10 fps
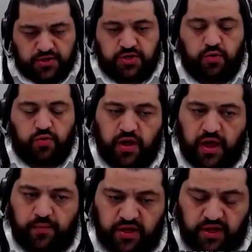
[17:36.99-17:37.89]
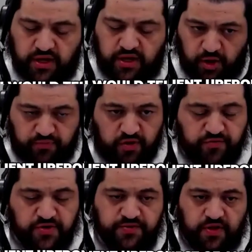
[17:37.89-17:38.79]
So I would tell a client
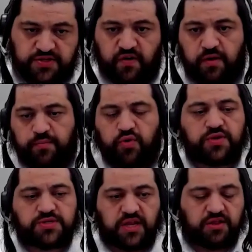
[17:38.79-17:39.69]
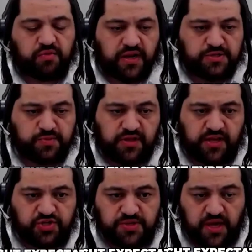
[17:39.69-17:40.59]
upfront, first of all, it's very important setting the right
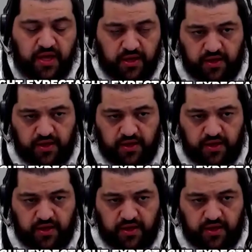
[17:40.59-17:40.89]
expectations.